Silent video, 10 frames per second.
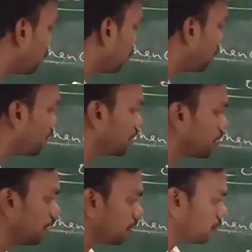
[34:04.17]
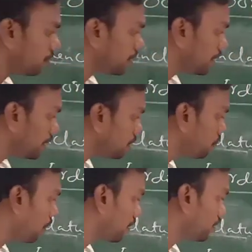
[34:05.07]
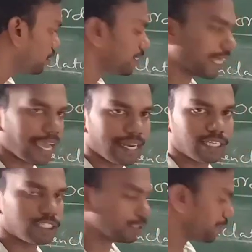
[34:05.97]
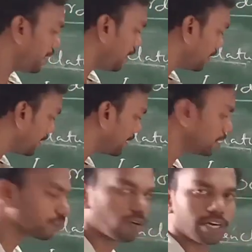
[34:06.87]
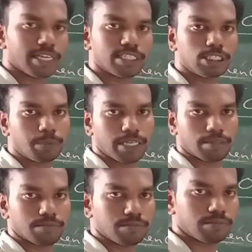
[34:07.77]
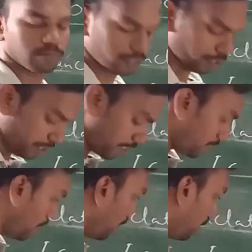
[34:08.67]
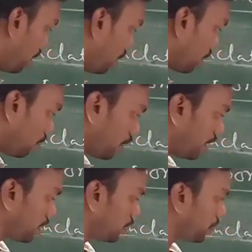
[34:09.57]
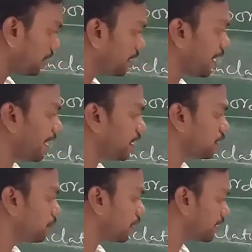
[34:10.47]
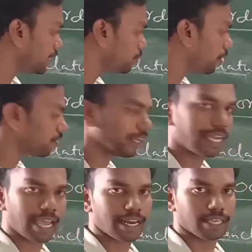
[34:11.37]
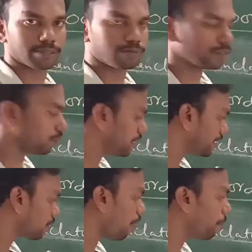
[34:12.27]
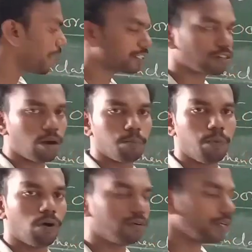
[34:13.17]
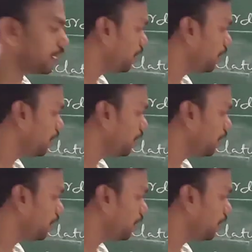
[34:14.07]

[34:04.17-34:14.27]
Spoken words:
So this part is ionization sphere, this is coordination sphere. So this is coordination sphere, this is ionization sphere. This part will get ionized. So this complex compound